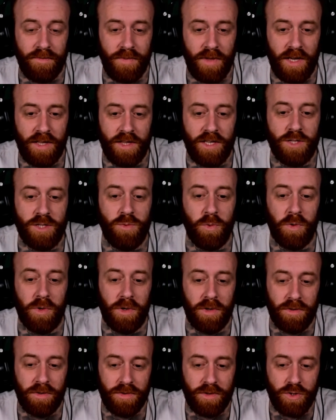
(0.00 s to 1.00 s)
and these
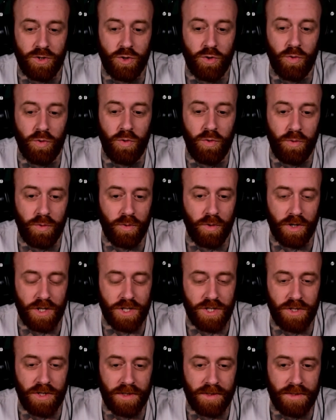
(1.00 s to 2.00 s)
were the true
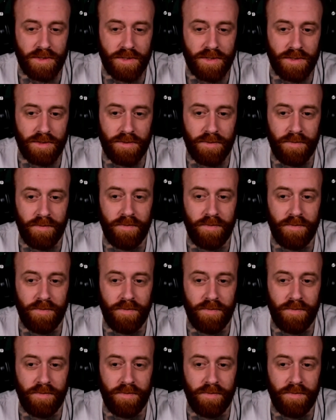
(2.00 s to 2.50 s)
Christians